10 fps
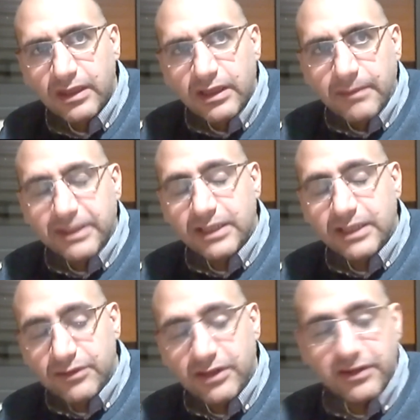But
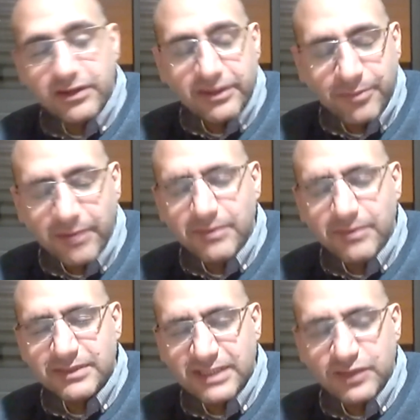now the problem is
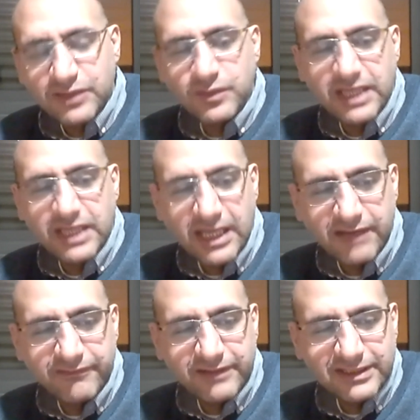that we have
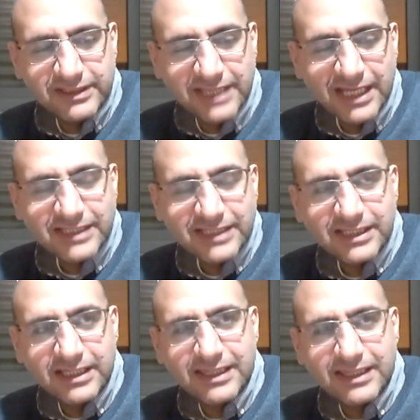is
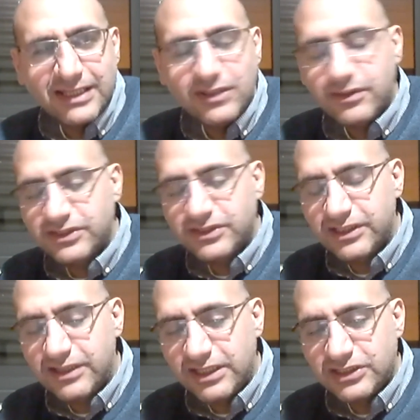actually the newer
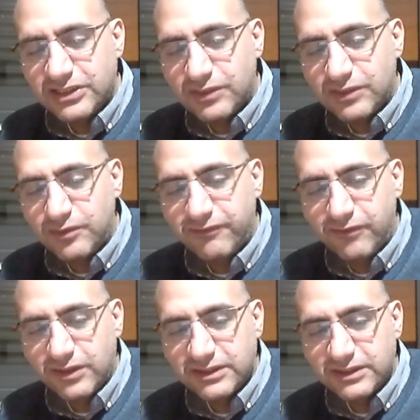generation. We've
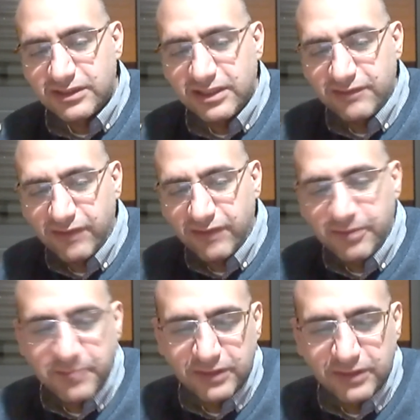lost the
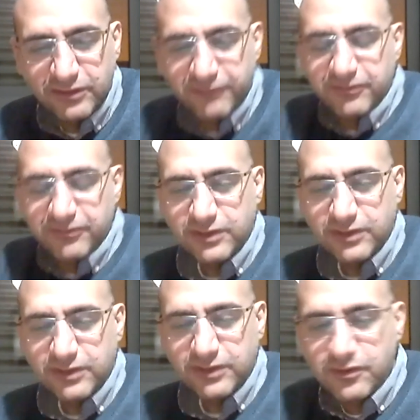development of thought, and
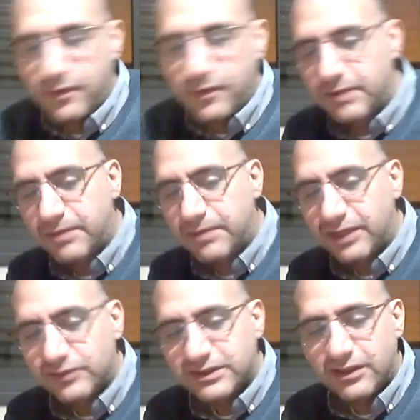we're going back to
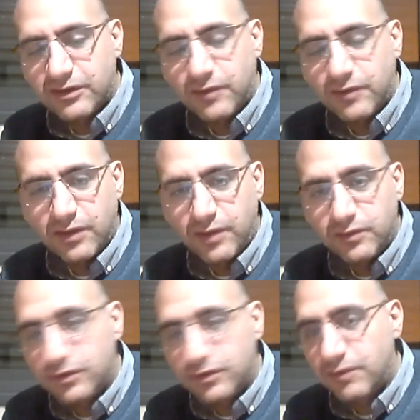square one. We
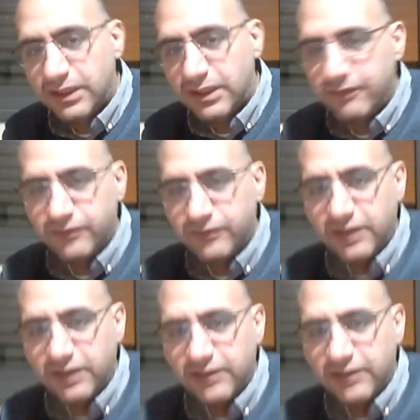don't want to live together.